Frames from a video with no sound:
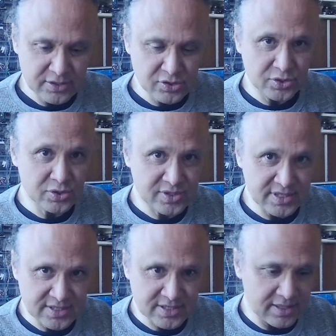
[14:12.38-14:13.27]
use
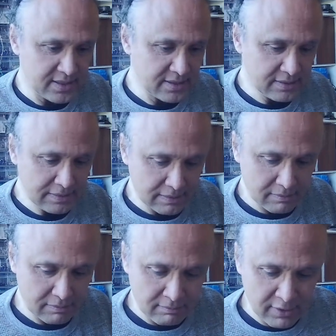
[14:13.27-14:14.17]
this
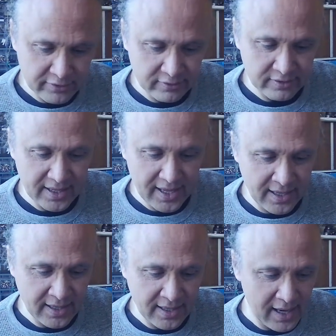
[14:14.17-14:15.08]
modern
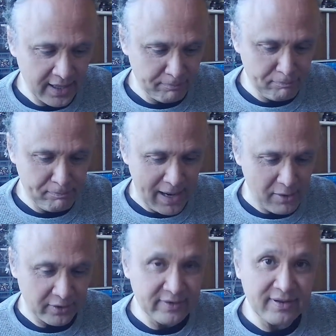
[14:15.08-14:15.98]
AI
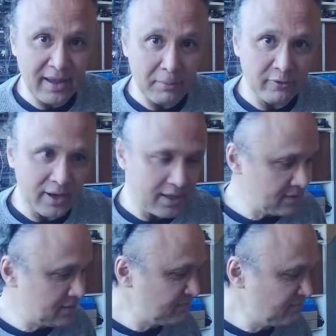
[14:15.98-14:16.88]
powered camera.
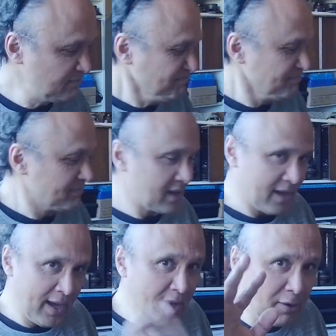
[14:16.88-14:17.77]

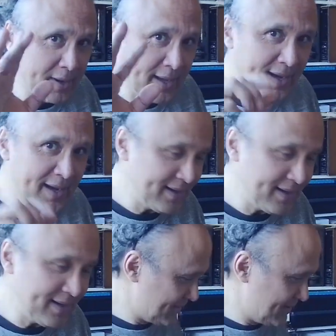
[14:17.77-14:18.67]
Hello AI.
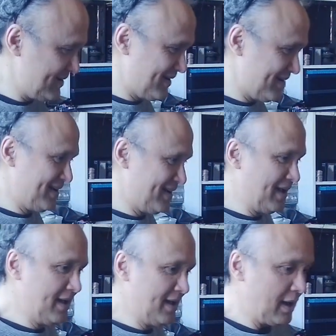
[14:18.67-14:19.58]

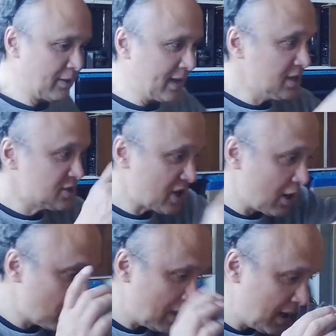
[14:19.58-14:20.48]
Okay, so